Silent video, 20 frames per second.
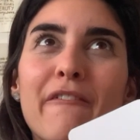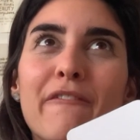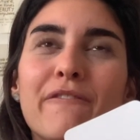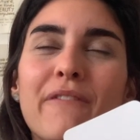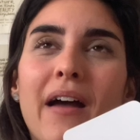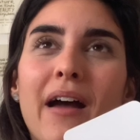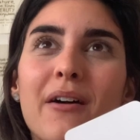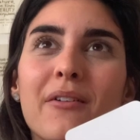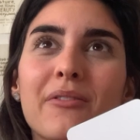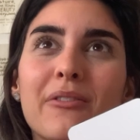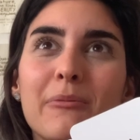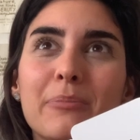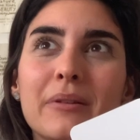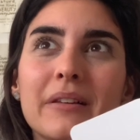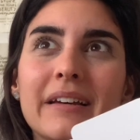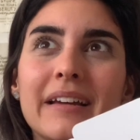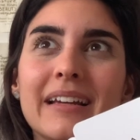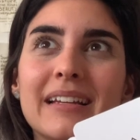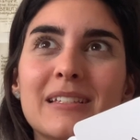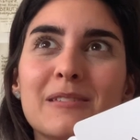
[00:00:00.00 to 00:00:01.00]
found the
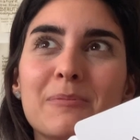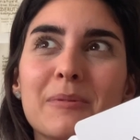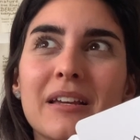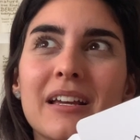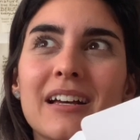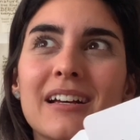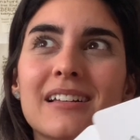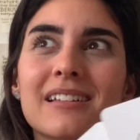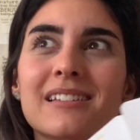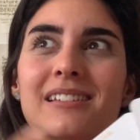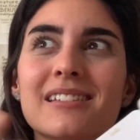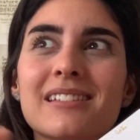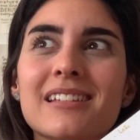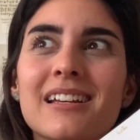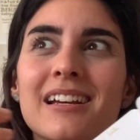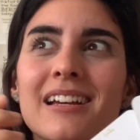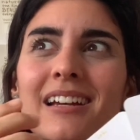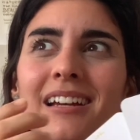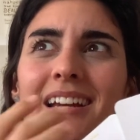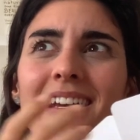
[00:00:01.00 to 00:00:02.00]
place, because
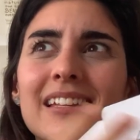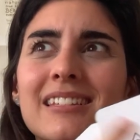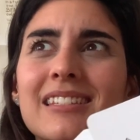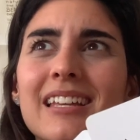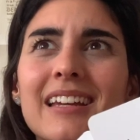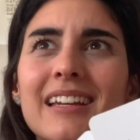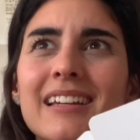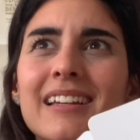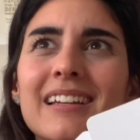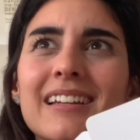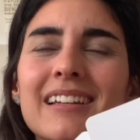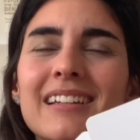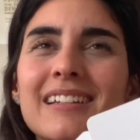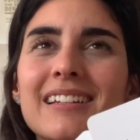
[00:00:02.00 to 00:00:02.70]
it's like